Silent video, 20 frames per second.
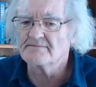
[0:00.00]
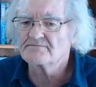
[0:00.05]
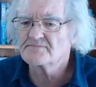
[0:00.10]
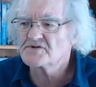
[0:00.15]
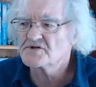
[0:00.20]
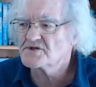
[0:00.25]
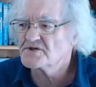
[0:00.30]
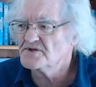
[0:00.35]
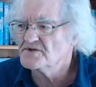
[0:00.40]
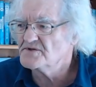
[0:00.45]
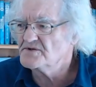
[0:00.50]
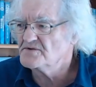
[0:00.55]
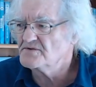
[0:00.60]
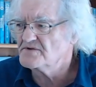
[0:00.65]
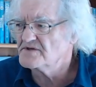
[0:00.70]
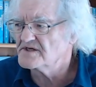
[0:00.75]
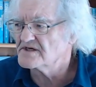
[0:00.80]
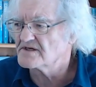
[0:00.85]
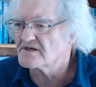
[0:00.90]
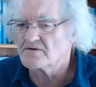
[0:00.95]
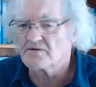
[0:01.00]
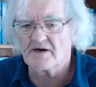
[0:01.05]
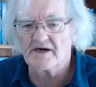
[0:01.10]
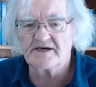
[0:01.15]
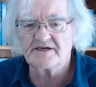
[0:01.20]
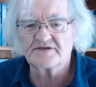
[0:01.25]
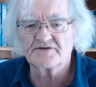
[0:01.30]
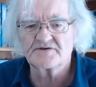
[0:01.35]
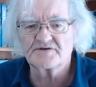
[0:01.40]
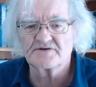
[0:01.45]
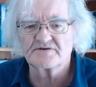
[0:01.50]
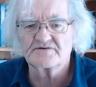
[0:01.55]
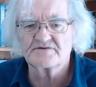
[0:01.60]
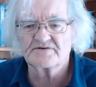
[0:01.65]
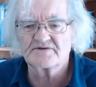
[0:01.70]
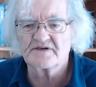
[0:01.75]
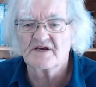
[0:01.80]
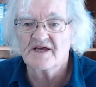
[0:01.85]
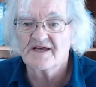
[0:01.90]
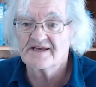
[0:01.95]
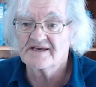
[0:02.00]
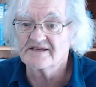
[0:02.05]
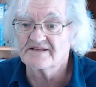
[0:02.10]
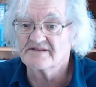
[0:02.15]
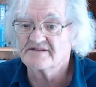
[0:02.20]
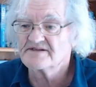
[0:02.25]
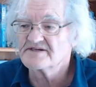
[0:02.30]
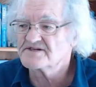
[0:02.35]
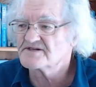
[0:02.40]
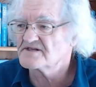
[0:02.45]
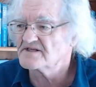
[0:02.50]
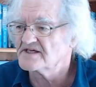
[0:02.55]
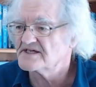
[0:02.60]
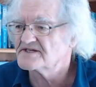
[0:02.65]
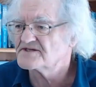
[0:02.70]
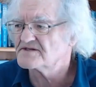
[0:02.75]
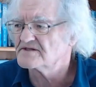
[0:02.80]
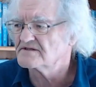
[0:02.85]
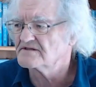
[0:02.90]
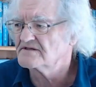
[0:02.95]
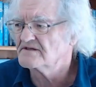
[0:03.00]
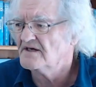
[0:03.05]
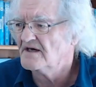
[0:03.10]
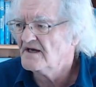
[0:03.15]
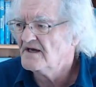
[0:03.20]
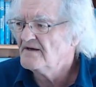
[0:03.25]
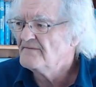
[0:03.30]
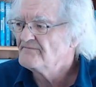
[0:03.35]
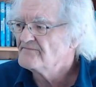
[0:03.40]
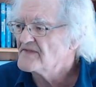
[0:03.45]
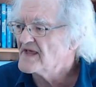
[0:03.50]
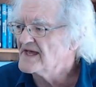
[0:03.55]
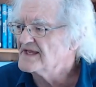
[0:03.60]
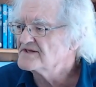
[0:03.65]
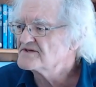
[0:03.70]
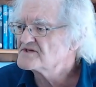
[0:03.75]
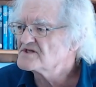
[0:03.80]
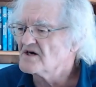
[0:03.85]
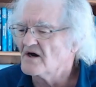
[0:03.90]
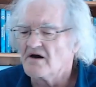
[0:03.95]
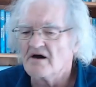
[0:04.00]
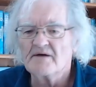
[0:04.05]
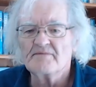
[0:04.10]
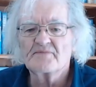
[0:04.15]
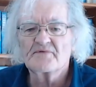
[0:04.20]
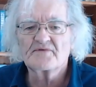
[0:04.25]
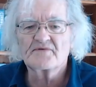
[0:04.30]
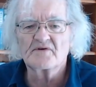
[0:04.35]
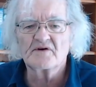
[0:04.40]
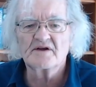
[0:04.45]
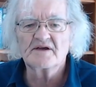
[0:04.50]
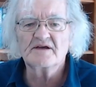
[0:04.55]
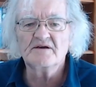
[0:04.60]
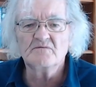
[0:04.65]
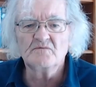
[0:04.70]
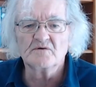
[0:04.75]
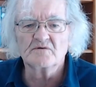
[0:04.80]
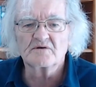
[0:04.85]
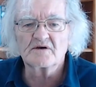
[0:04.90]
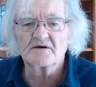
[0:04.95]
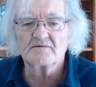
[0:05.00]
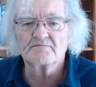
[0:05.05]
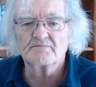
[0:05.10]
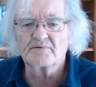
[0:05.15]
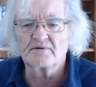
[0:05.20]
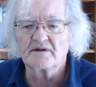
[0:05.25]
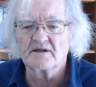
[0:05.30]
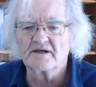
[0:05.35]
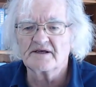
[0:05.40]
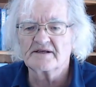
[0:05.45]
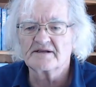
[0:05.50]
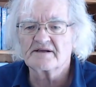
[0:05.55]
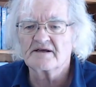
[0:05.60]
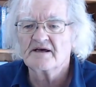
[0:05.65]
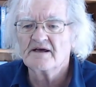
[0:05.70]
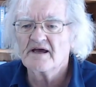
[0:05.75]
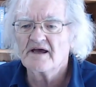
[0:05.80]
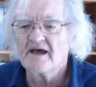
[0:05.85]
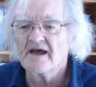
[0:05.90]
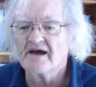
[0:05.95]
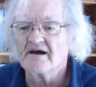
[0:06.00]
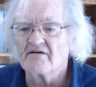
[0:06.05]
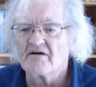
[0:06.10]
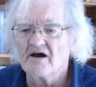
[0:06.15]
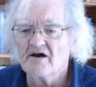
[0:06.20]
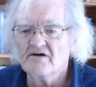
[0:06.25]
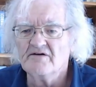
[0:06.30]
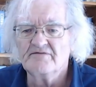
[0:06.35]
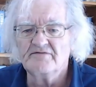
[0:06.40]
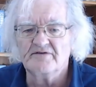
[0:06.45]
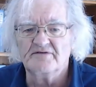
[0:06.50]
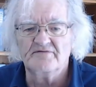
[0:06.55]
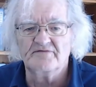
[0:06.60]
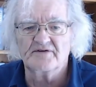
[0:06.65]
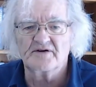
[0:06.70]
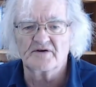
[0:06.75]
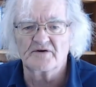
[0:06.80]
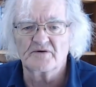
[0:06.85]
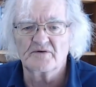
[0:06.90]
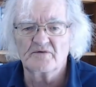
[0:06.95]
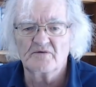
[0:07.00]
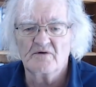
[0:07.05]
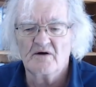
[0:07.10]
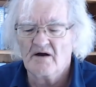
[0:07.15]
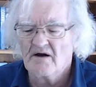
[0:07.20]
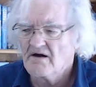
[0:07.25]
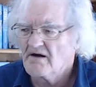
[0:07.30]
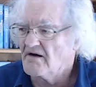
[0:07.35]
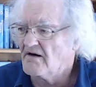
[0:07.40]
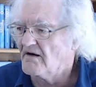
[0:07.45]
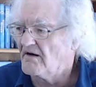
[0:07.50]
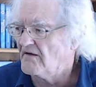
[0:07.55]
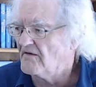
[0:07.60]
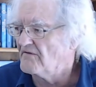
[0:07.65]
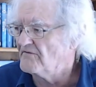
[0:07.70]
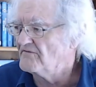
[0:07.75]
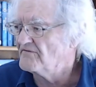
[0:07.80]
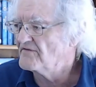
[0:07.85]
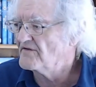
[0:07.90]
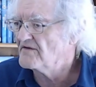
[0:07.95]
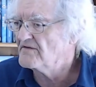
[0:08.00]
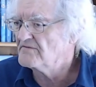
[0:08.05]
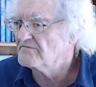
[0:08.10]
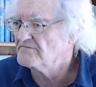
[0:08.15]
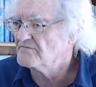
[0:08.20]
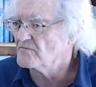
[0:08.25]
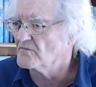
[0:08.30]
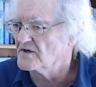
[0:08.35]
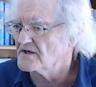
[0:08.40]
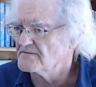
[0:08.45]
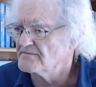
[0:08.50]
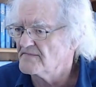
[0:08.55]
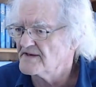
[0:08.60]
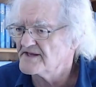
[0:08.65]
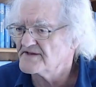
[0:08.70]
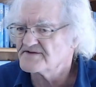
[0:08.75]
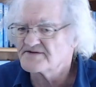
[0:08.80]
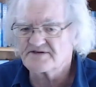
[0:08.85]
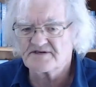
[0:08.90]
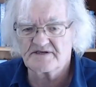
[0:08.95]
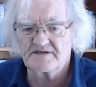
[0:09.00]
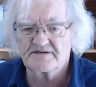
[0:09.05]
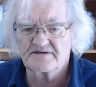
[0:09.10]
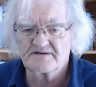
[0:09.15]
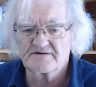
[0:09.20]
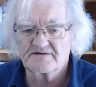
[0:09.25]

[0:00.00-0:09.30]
2, the equations, in this lesson. And type 3 will complete our overview of what maths is.